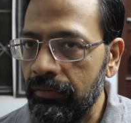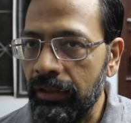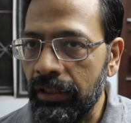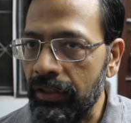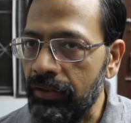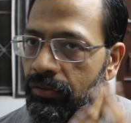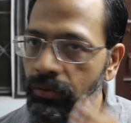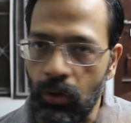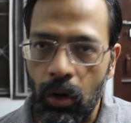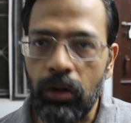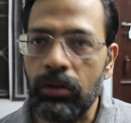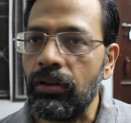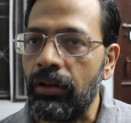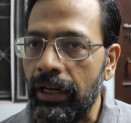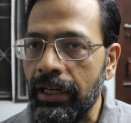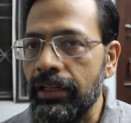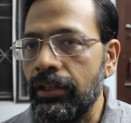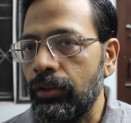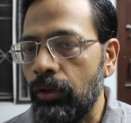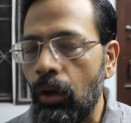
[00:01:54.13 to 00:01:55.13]
It is not a
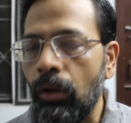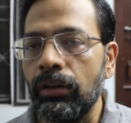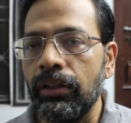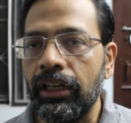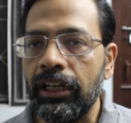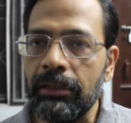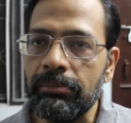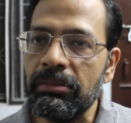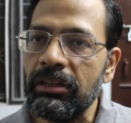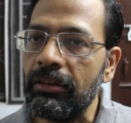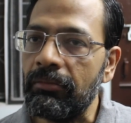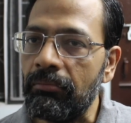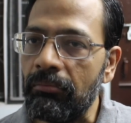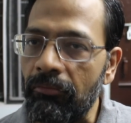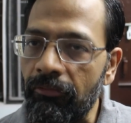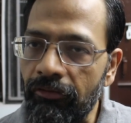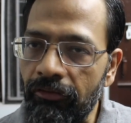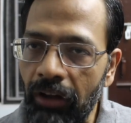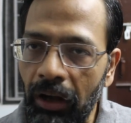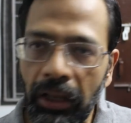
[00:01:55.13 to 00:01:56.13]
right at all. There can be a
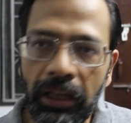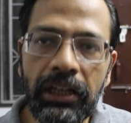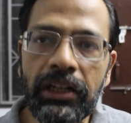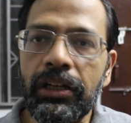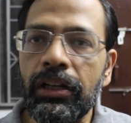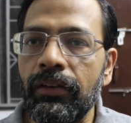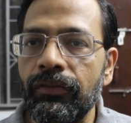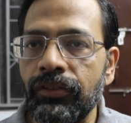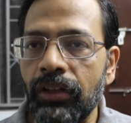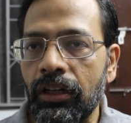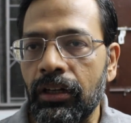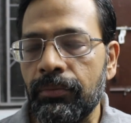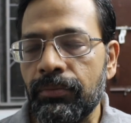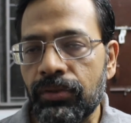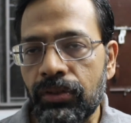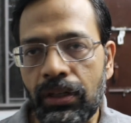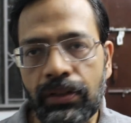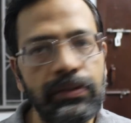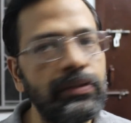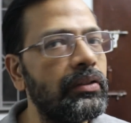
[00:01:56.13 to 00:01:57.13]
variety of
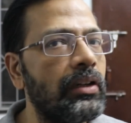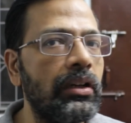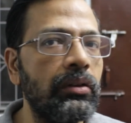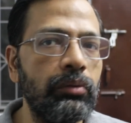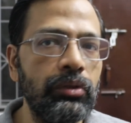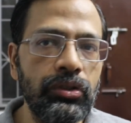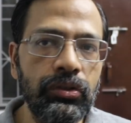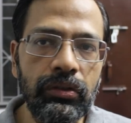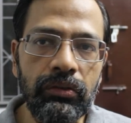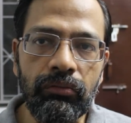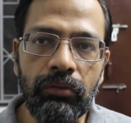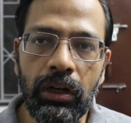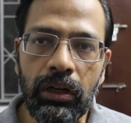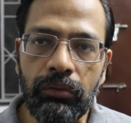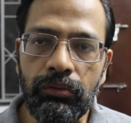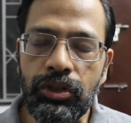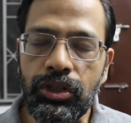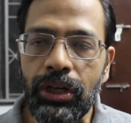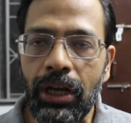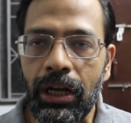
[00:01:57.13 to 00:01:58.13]
circumstances under
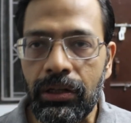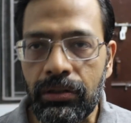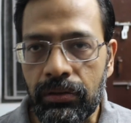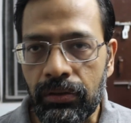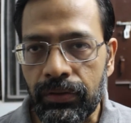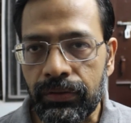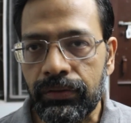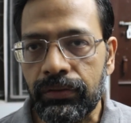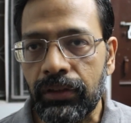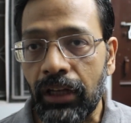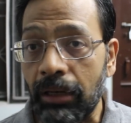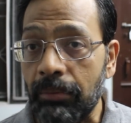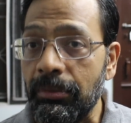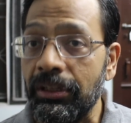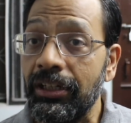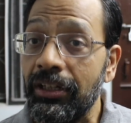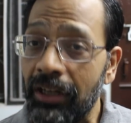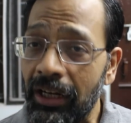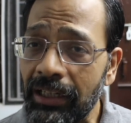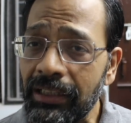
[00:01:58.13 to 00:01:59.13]
which cashless can be
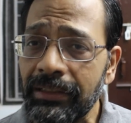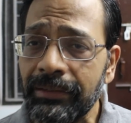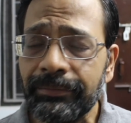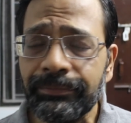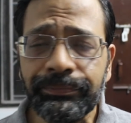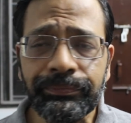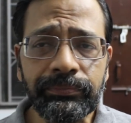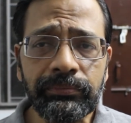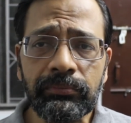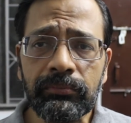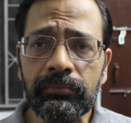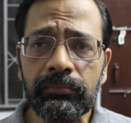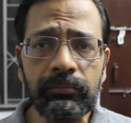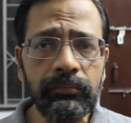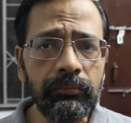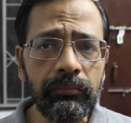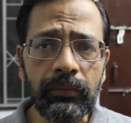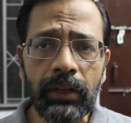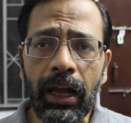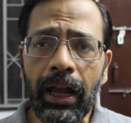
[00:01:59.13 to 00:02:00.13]
denied.
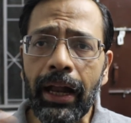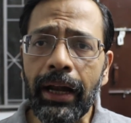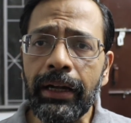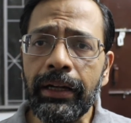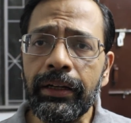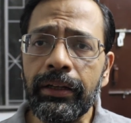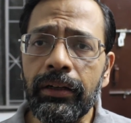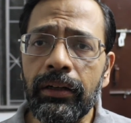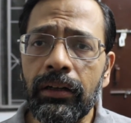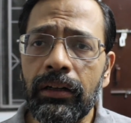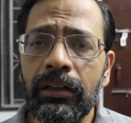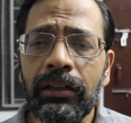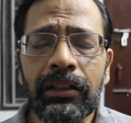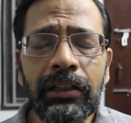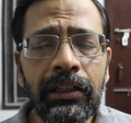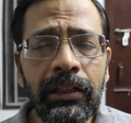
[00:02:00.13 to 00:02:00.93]
And the